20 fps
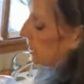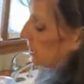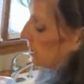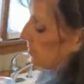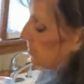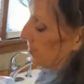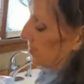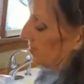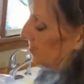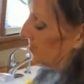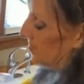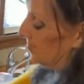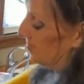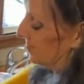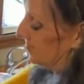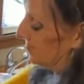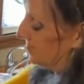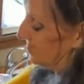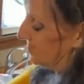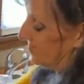had a knee
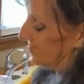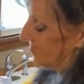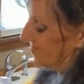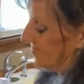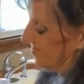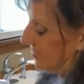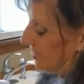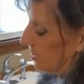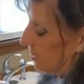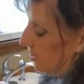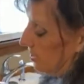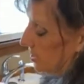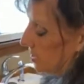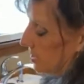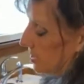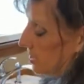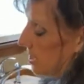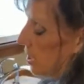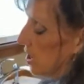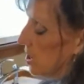replacement. She's
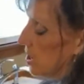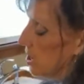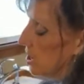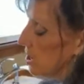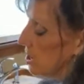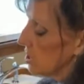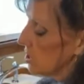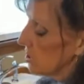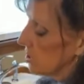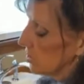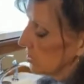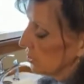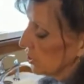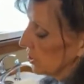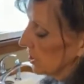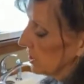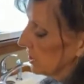oh,